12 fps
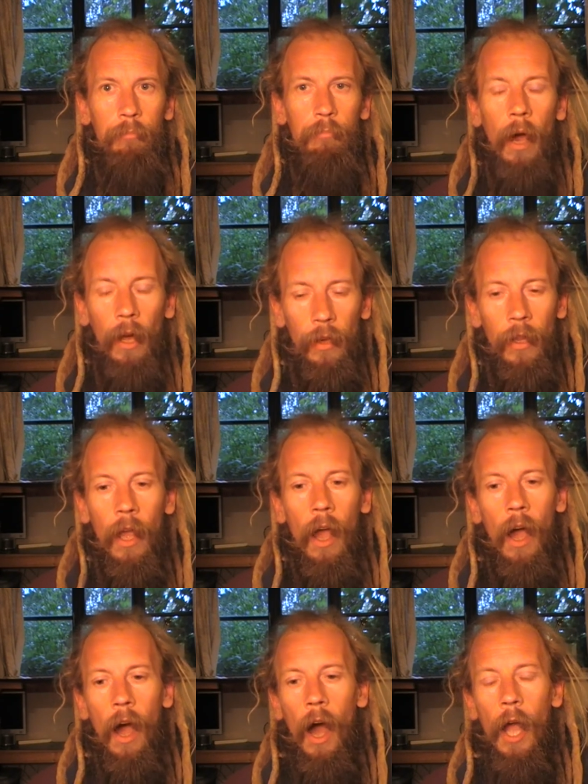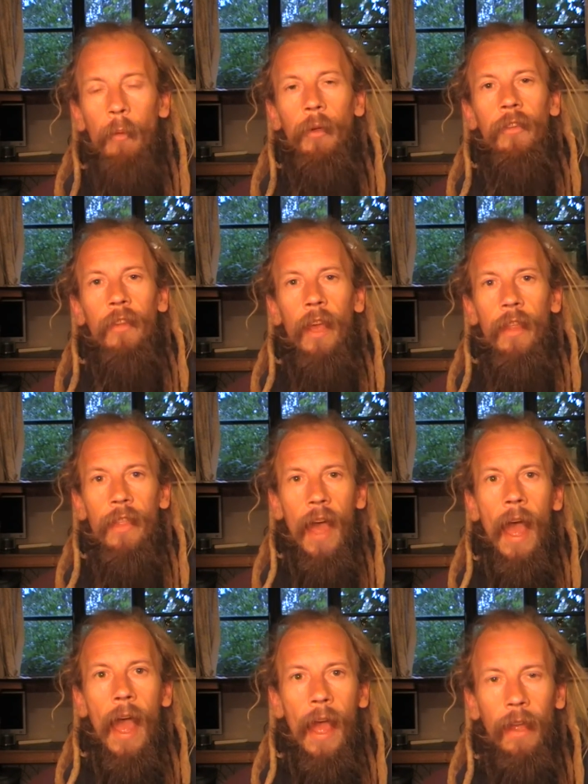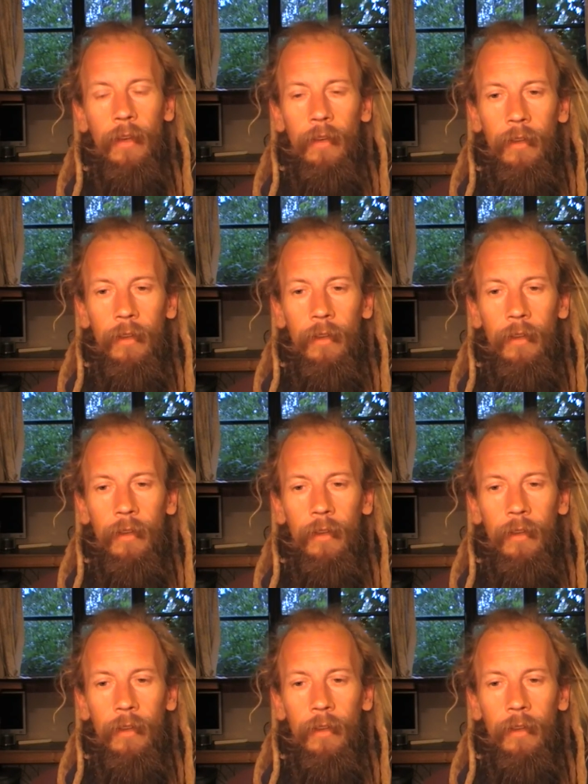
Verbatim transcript: But I would say that